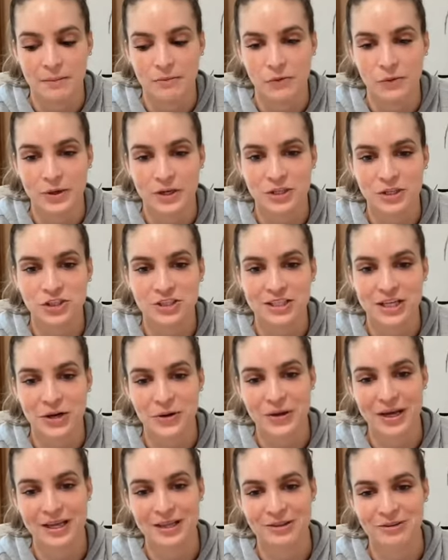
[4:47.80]
we usually
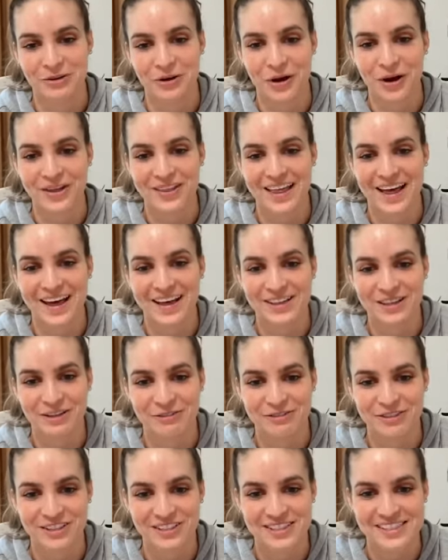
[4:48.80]
don't get through all that in the
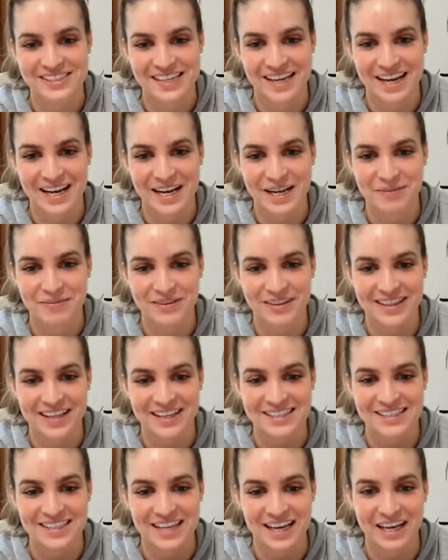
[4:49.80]
first day, but
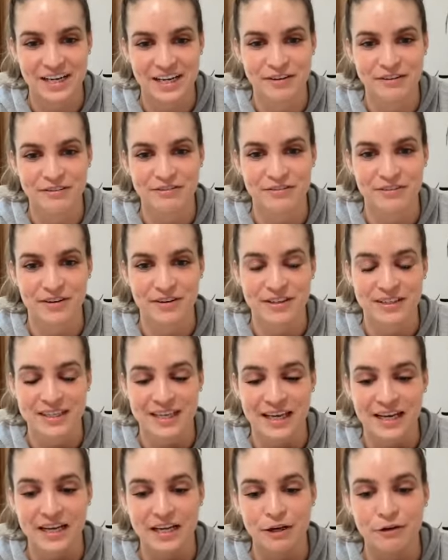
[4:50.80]
that's kind of
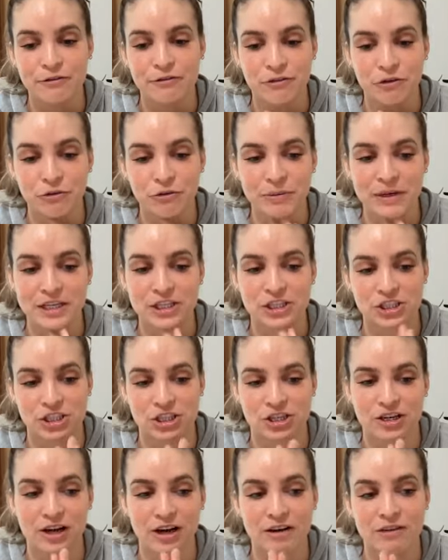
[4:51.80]
getting a full
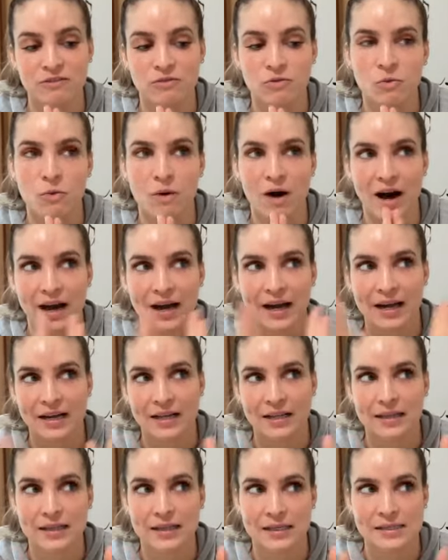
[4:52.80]
picture of
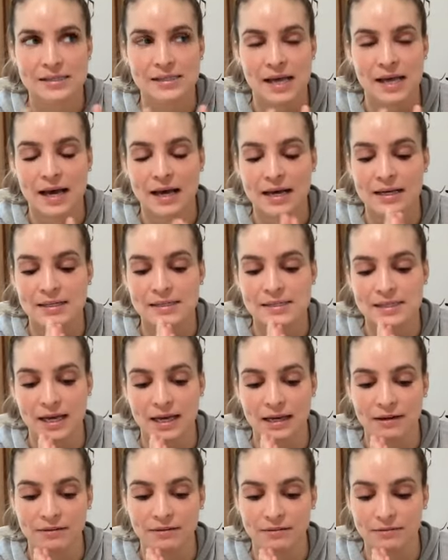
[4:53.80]
why this has
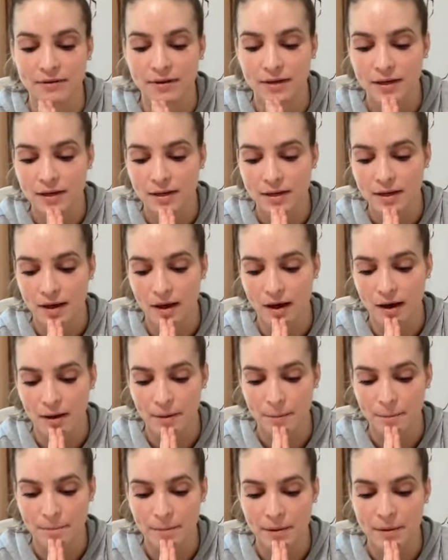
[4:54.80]
kind
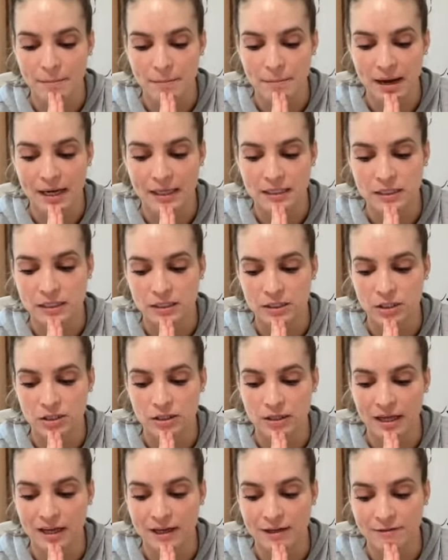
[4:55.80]
of impacted their
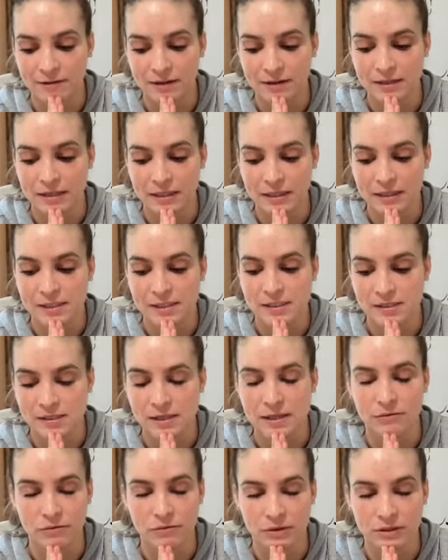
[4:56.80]
life, I think, is
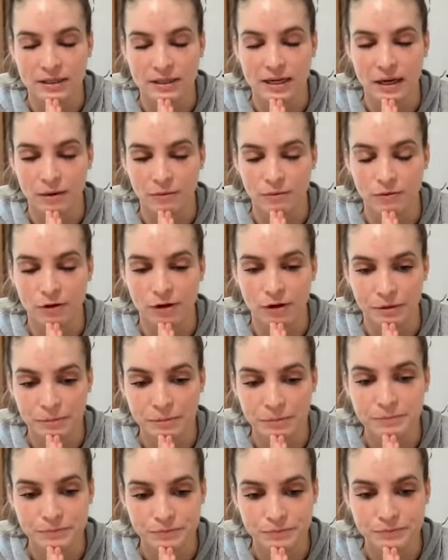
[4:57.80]
really helpful.